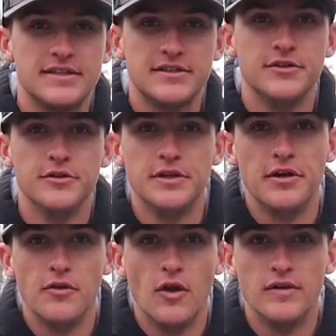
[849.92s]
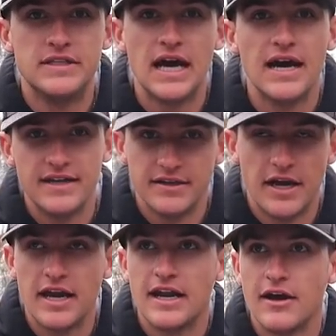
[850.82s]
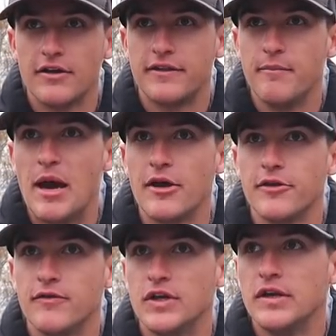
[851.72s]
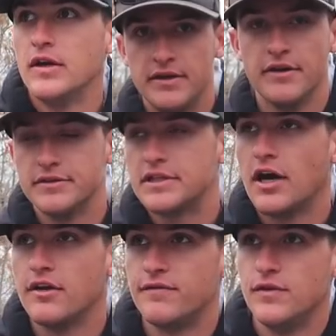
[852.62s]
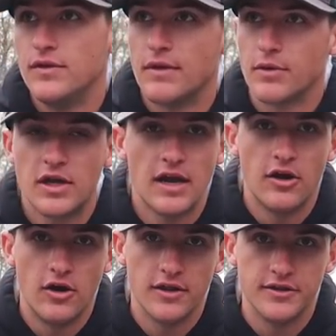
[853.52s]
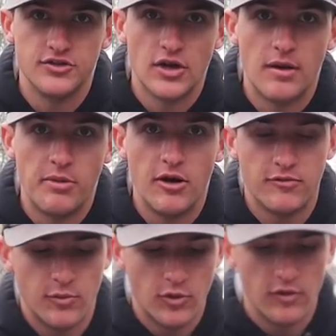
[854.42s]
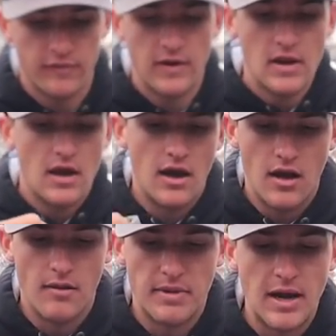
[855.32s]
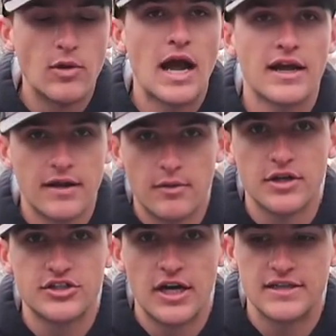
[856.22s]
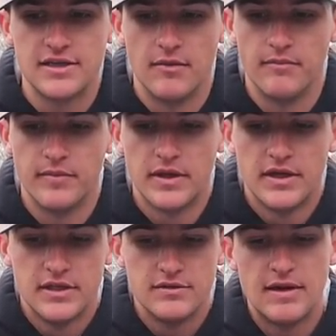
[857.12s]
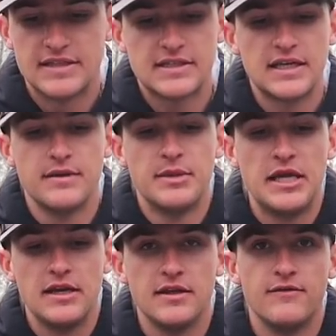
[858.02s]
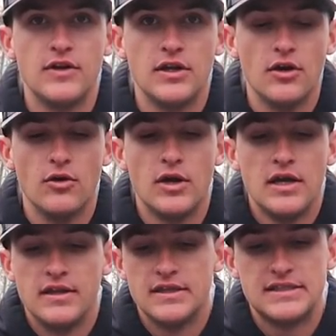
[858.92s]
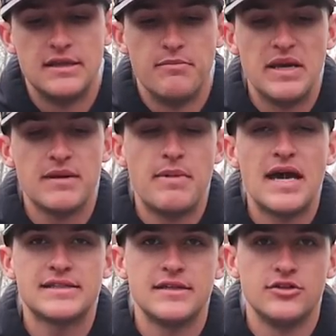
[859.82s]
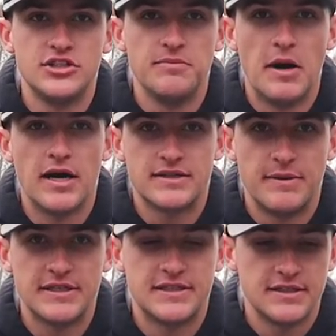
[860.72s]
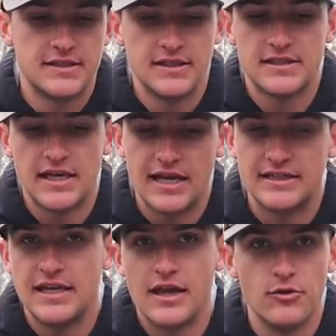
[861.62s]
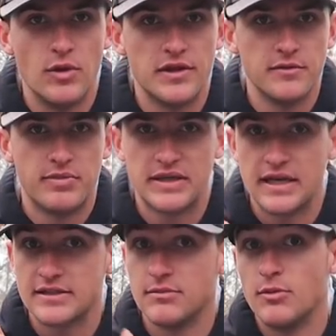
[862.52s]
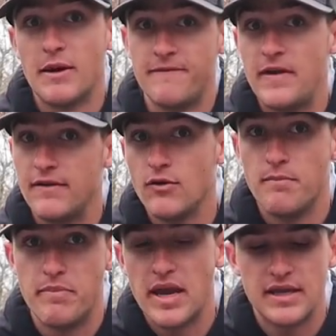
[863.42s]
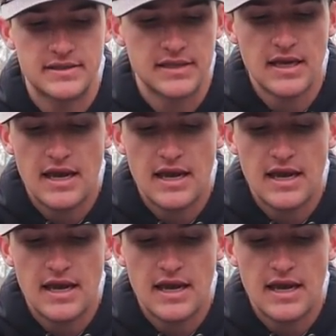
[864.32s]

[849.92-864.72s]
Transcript: the slough, you know, low tide, hanging out at the mouth of it. Delton's caught a few that were kind of on the drop off more of, um, but I, I kind of want to try something. So as I said at the beginning of the video, this is the Big Bass Energy Box by Six Sense. I got together with them, picked out some of my favorite baits,